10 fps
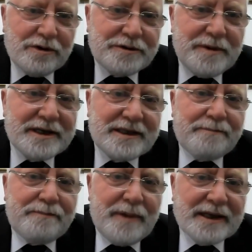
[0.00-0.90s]
which means the
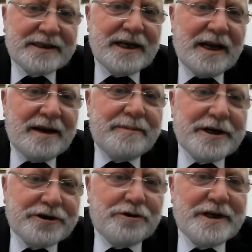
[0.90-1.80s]
Palestinian
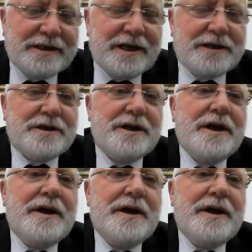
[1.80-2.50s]
Liberation Organization,